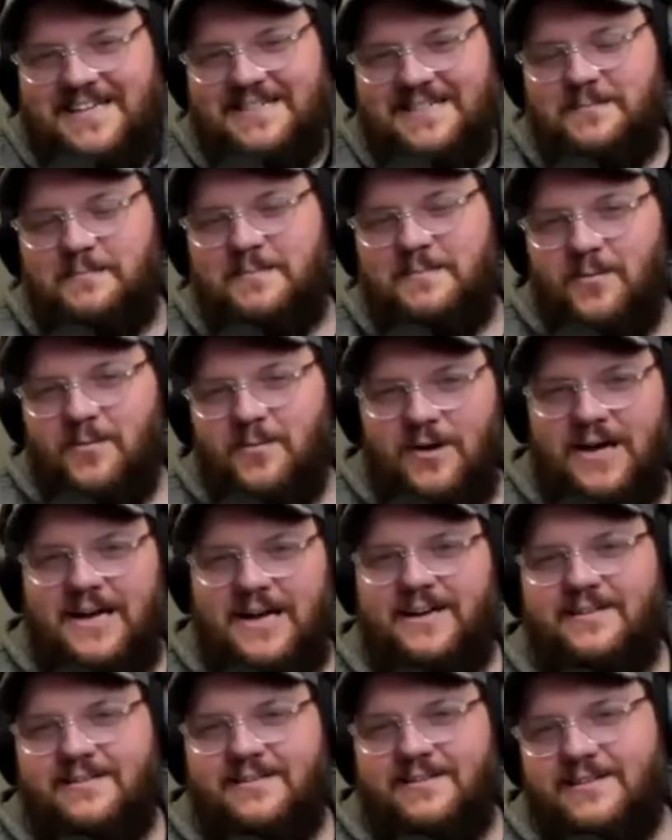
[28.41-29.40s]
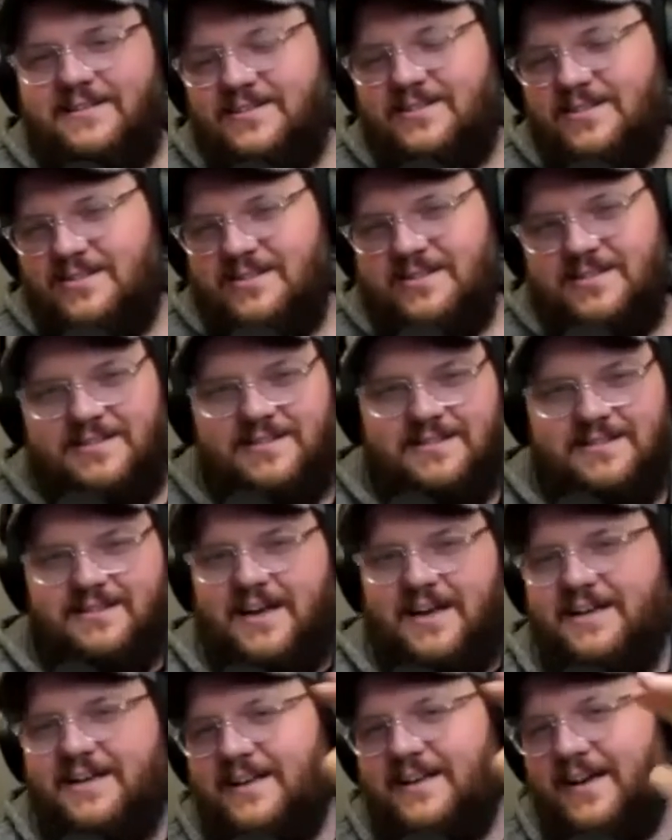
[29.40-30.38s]
It's been a while. It's just,
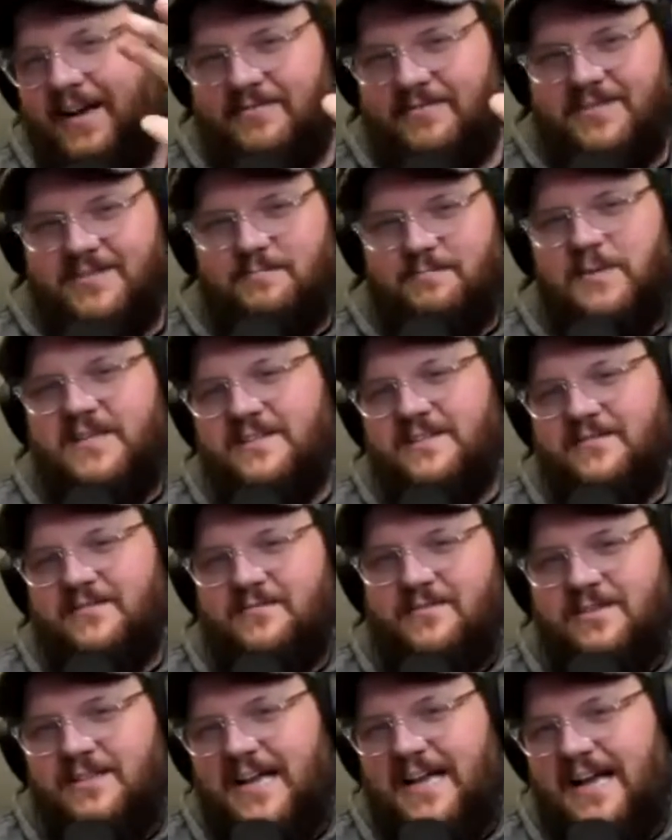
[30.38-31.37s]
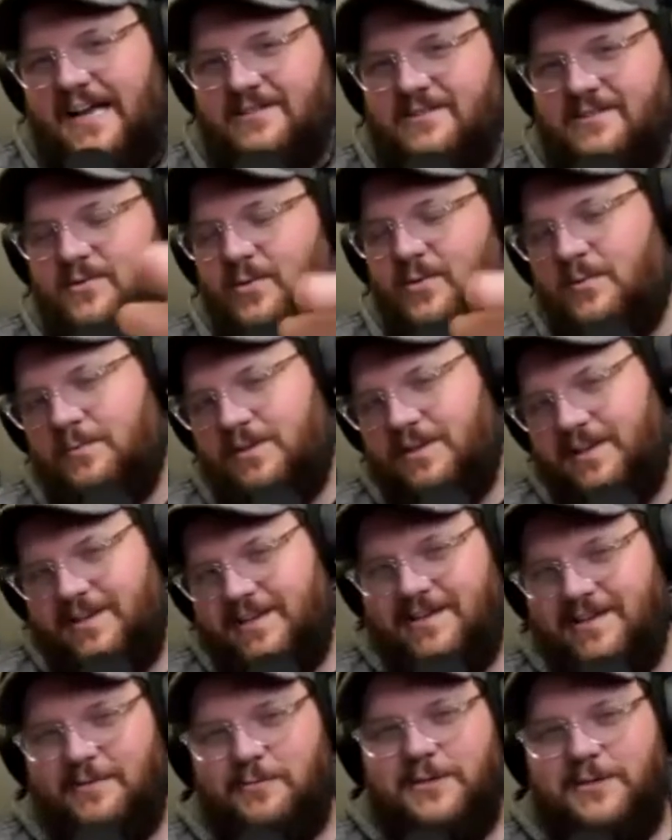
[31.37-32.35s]
I have this piece of glass. Normally I
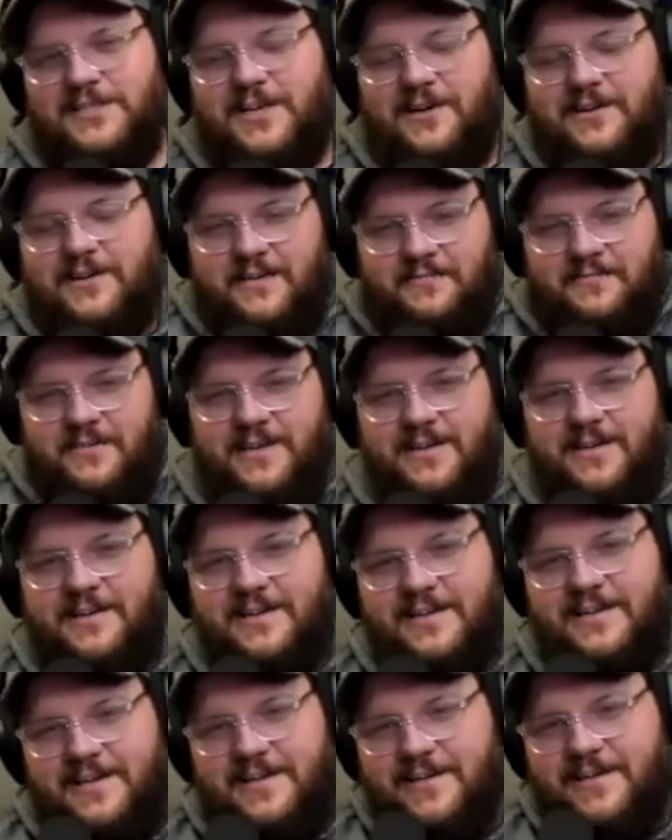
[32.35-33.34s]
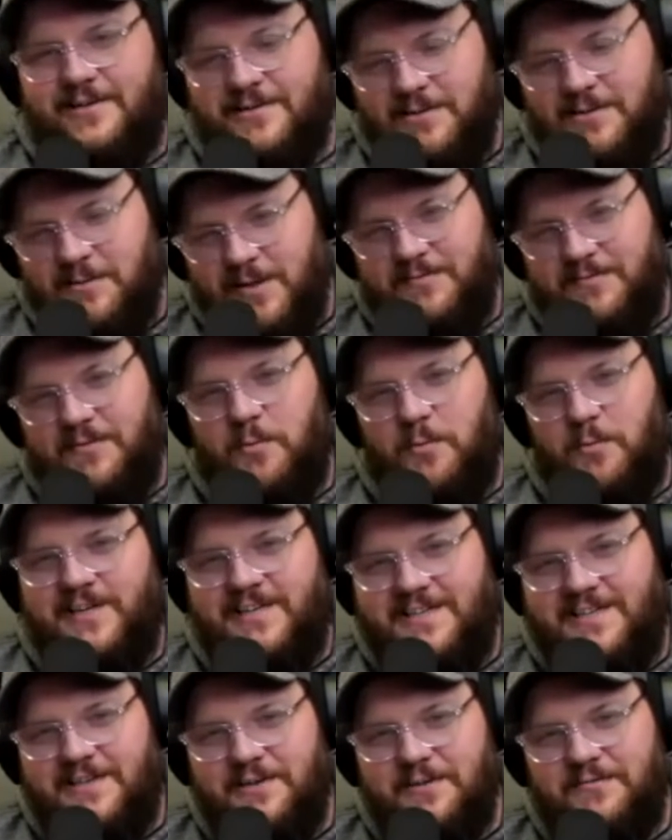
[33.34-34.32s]
could reach out and give you a hug here, so we'll have to wait
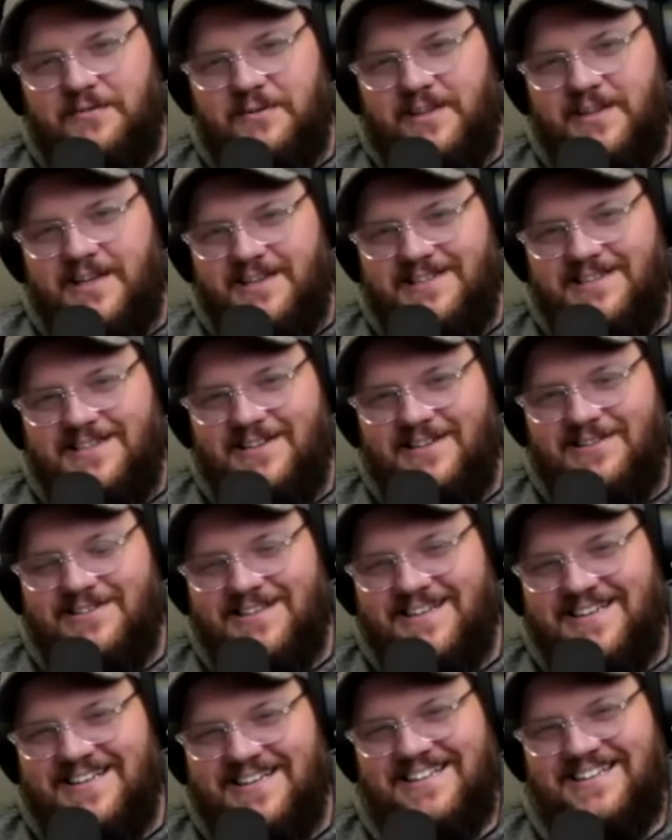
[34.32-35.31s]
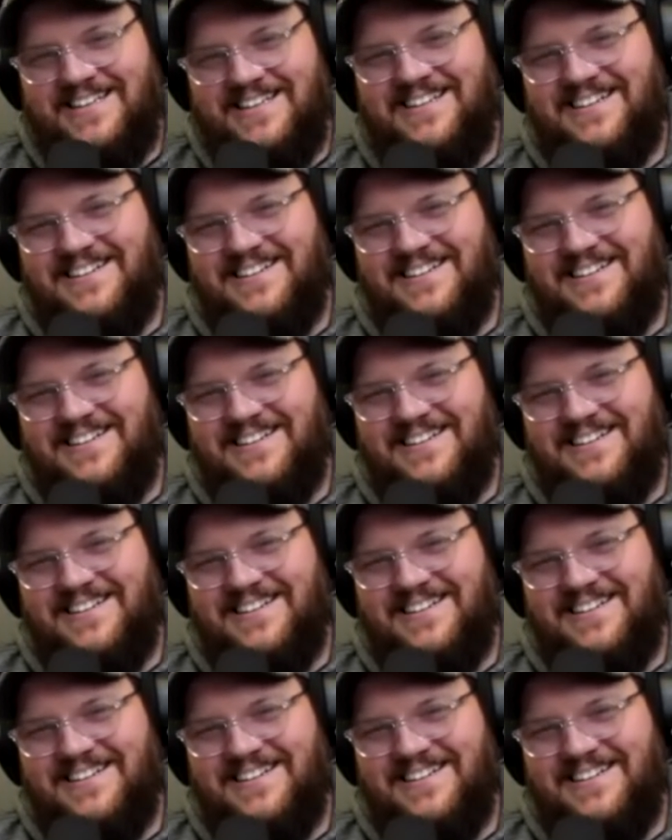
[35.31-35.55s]
a year for that, it sounds like.